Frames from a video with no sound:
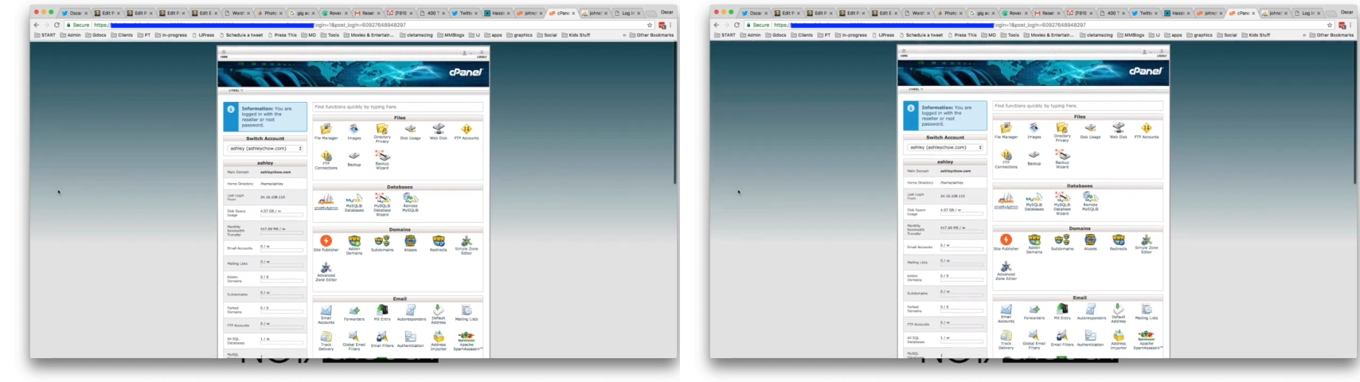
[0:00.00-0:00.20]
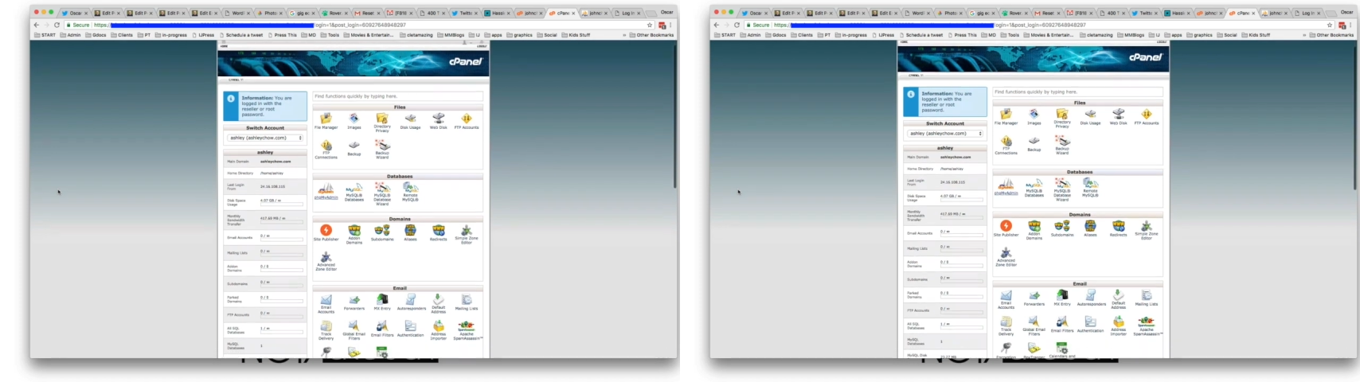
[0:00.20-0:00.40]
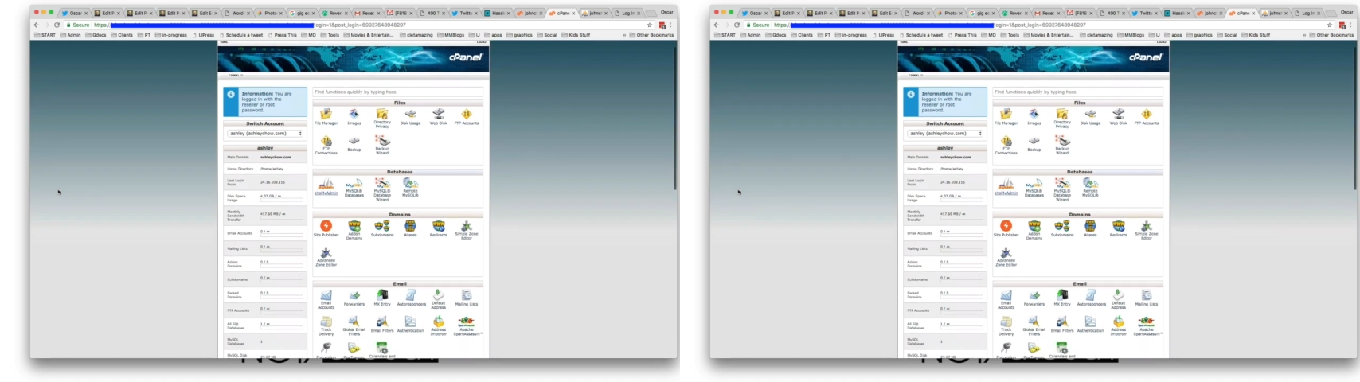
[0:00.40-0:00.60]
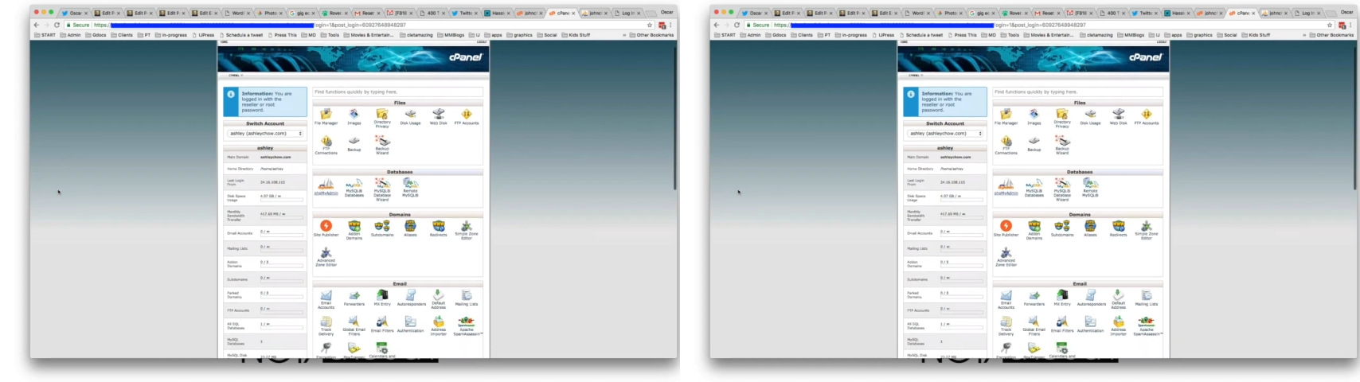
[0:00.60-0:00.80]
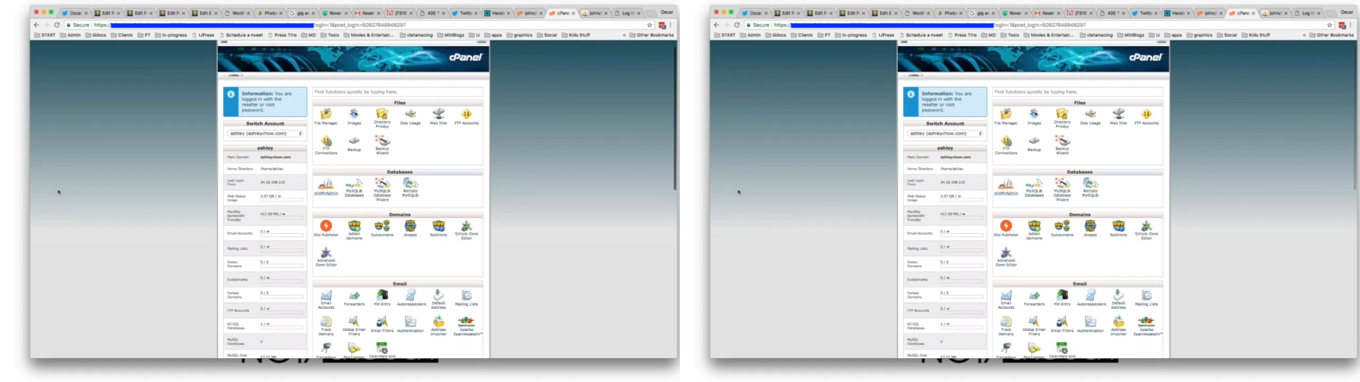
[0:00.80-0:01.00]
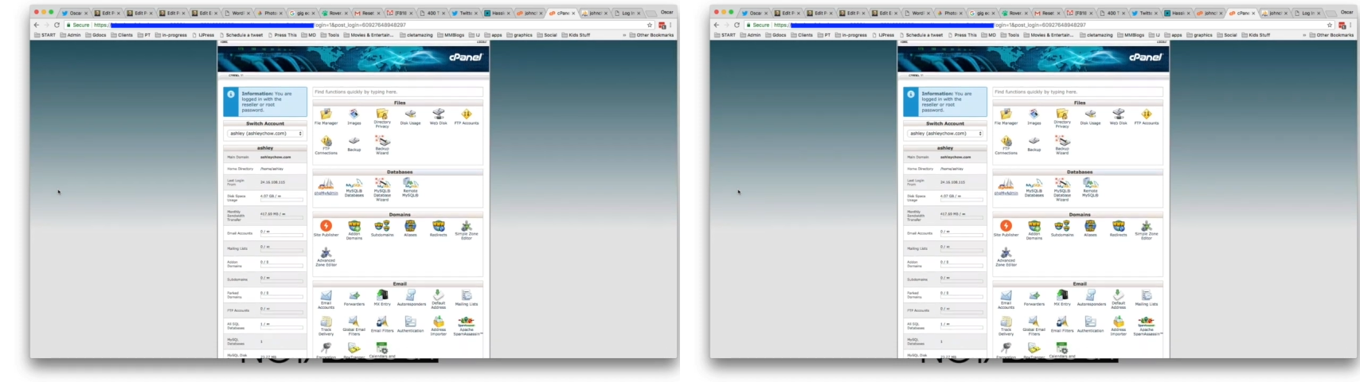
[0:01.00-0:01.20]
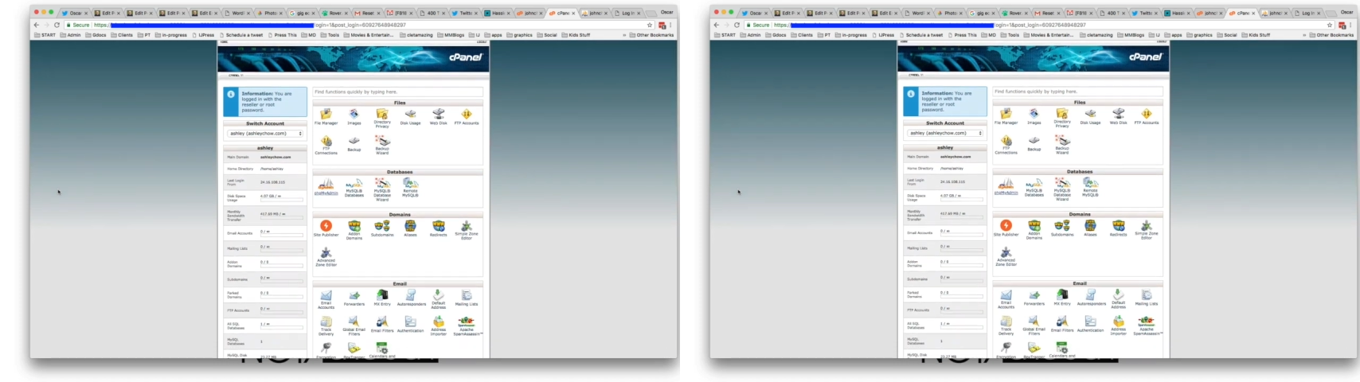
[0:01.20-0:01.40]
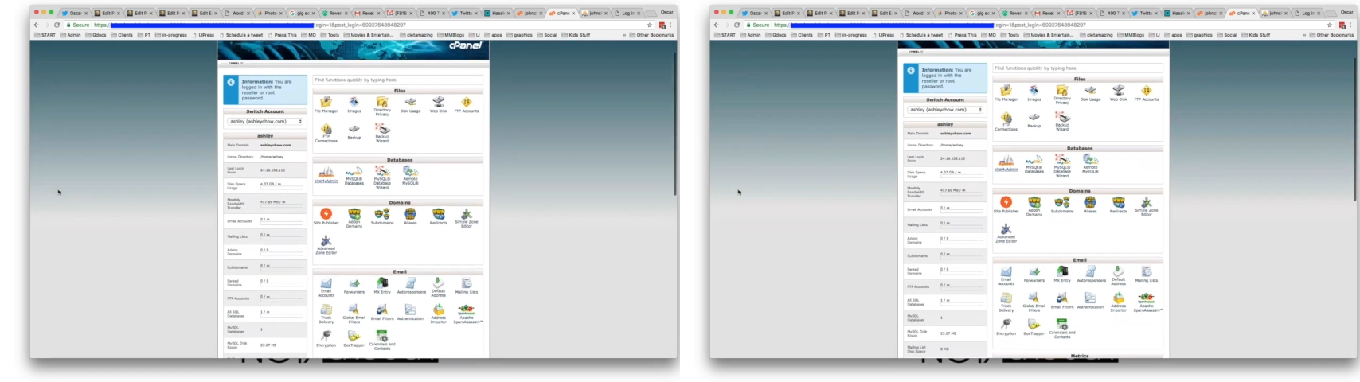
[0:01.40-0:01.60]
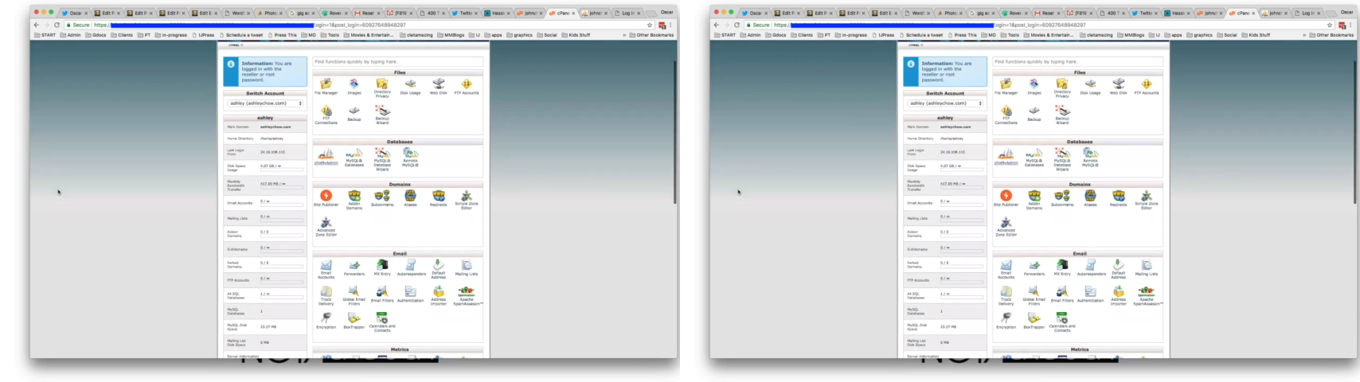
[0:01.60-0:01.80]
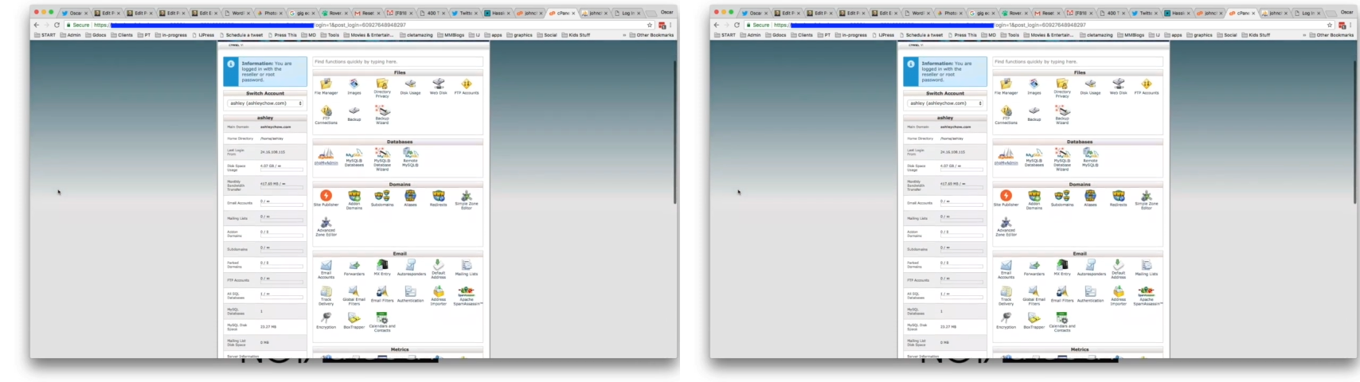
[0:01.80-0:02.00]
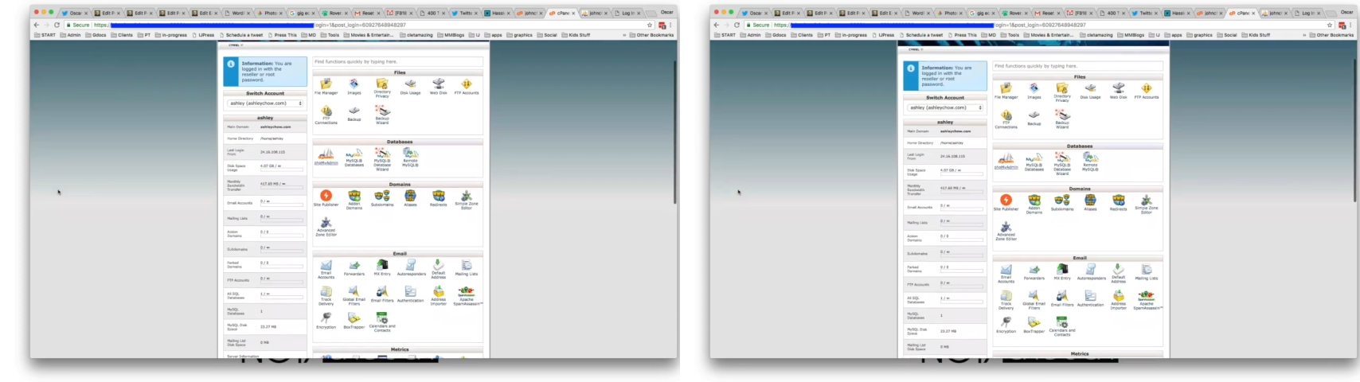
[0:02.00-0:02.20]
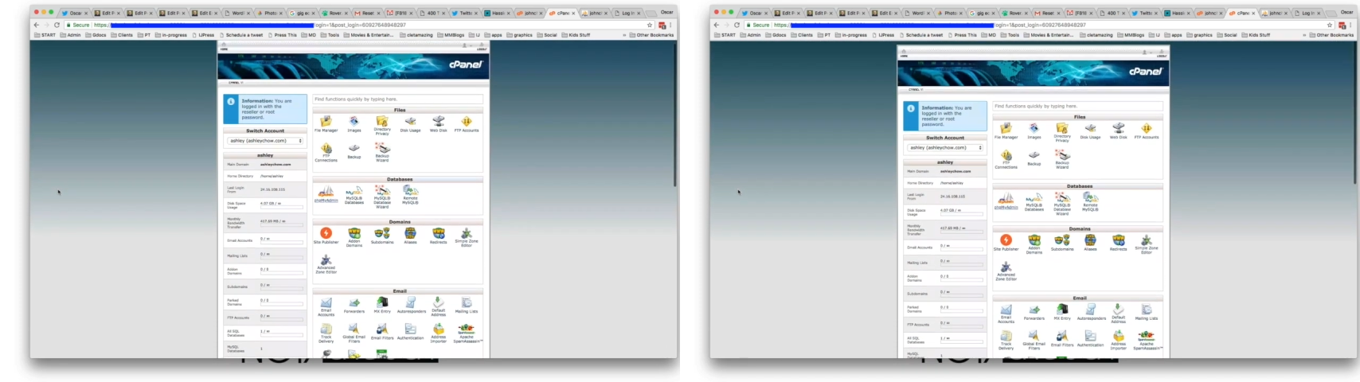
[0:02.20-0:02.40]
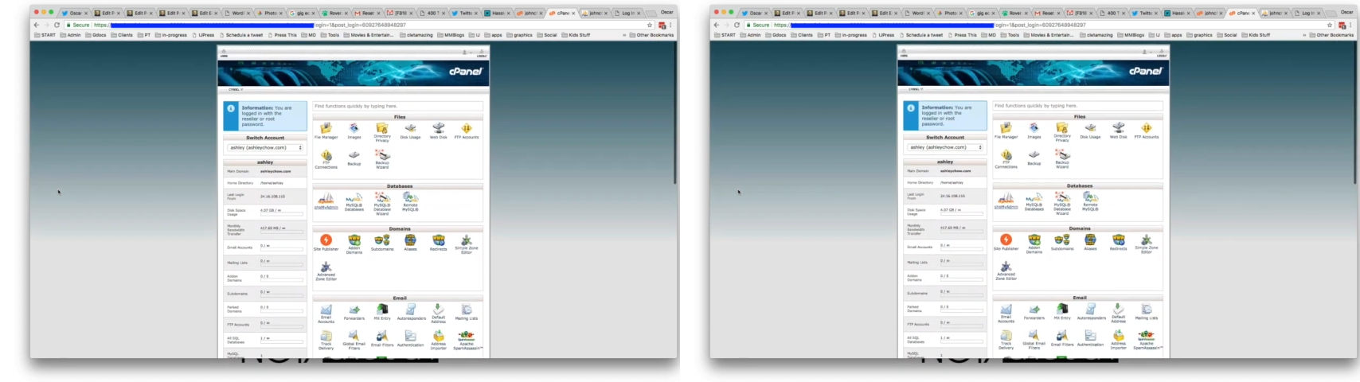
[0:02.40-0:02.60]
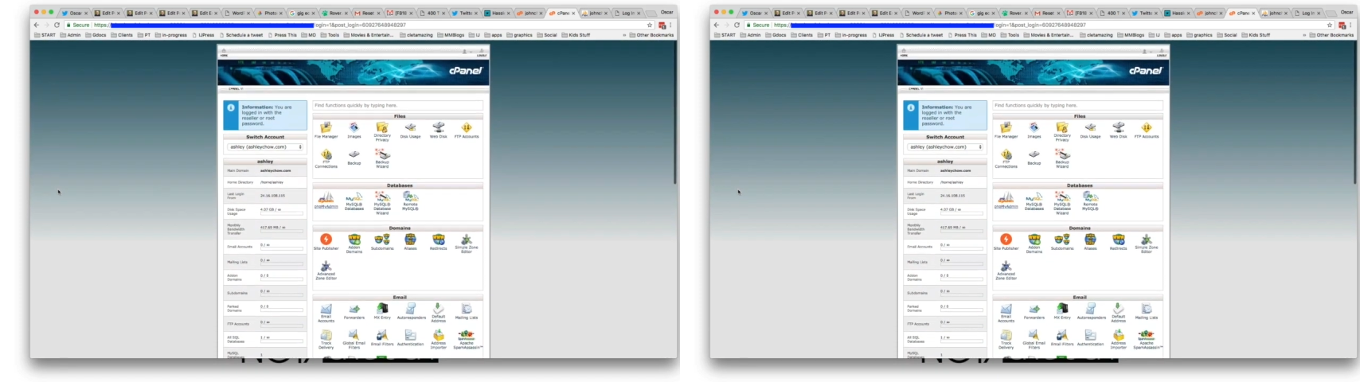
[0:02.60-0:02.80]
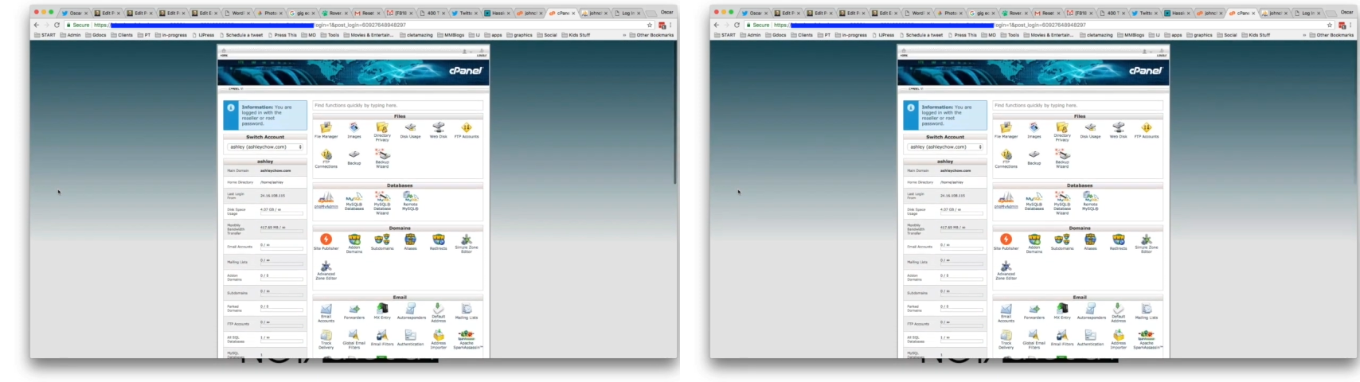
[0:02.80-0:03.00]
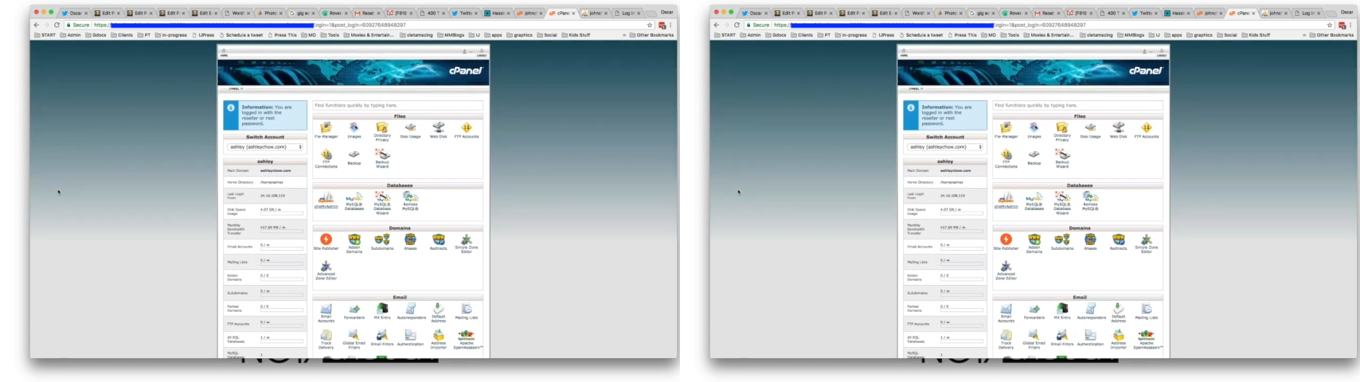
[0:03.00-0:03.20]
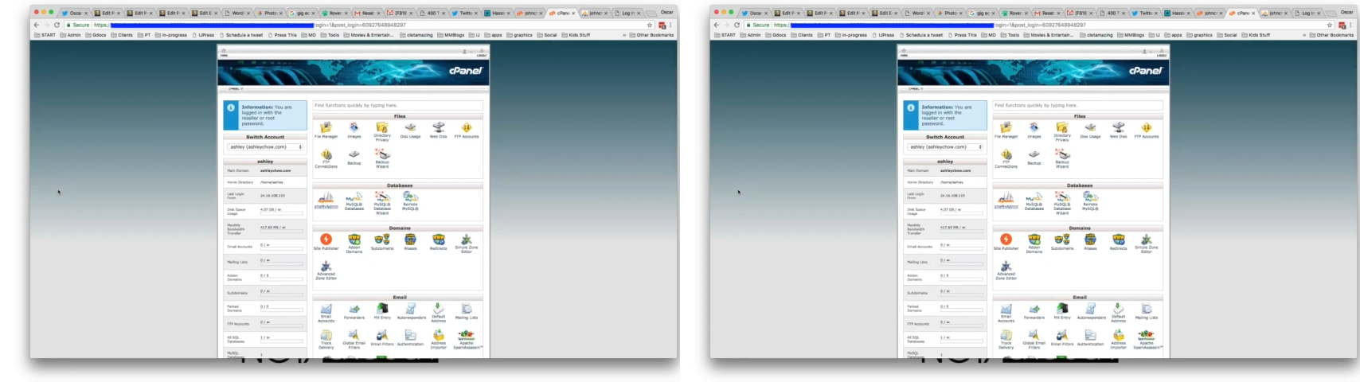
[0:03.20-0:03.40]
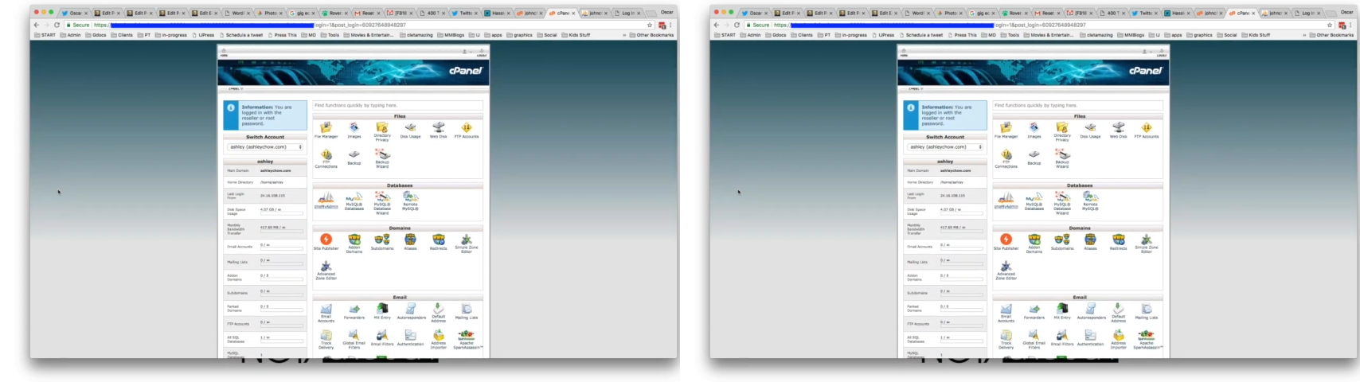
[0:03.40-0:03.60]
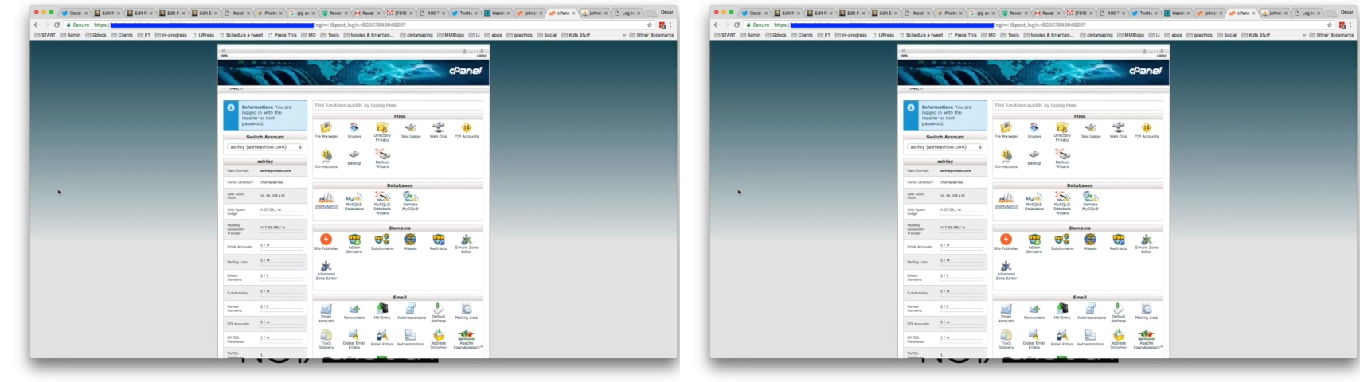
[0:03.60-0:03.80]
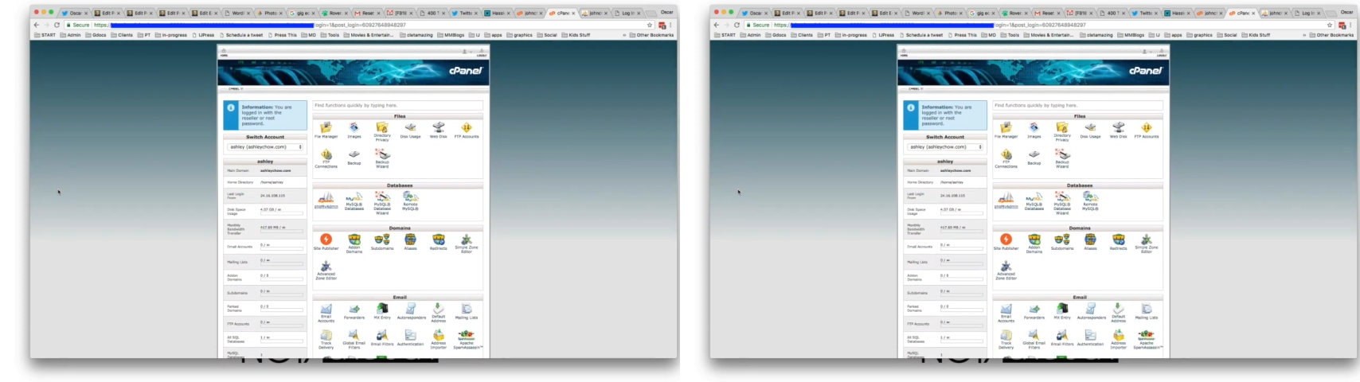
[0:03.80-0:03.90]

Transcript: No face is visible, so there are no lips to read.